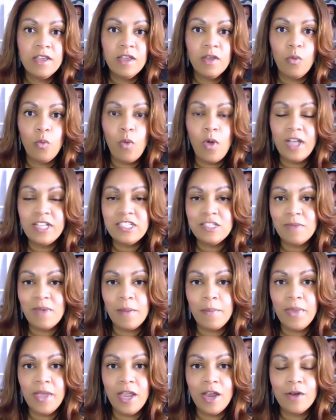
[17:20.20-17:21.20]
watching my
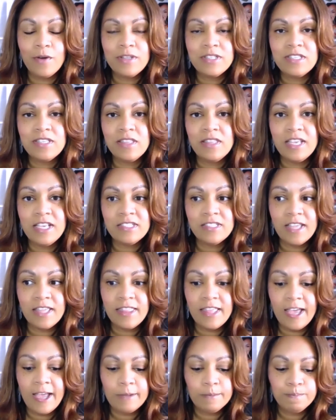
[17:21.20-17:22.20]
parents and things like
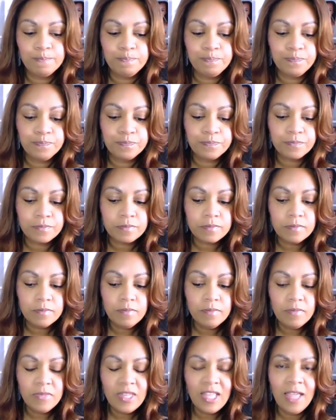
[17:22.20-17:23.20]
that.
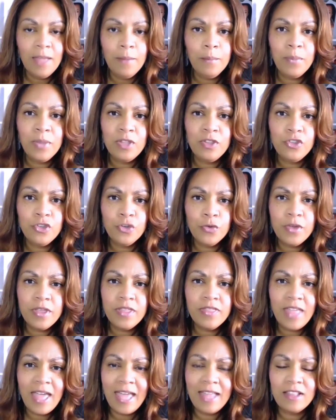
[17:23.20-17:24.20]
But
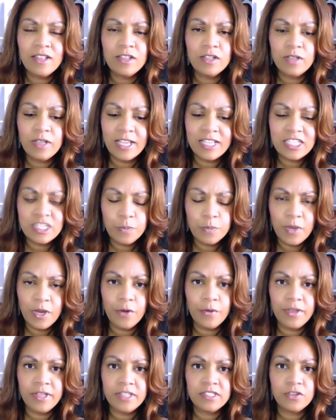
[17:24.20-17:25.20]
during that
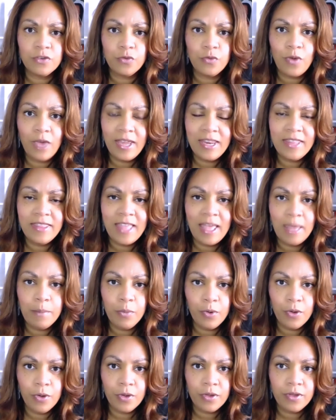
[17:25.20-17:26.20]
experience of writing that
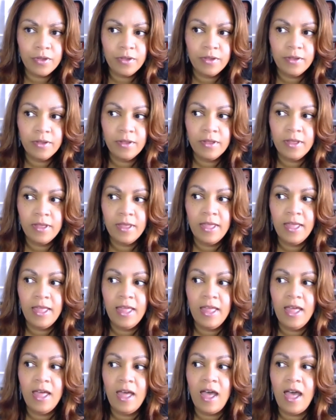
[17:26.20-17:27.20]
book,
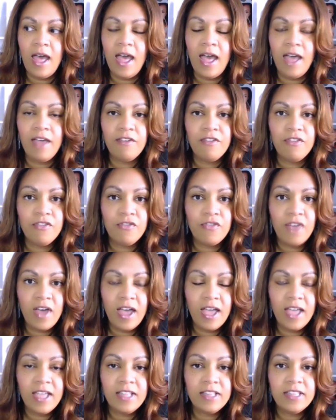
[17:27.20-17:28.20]
I
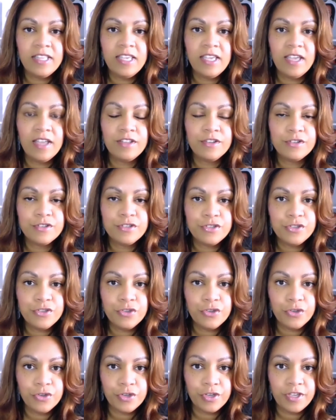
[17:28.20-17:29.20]
finally
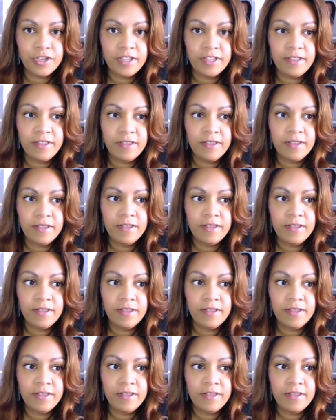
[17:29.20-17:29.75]
understood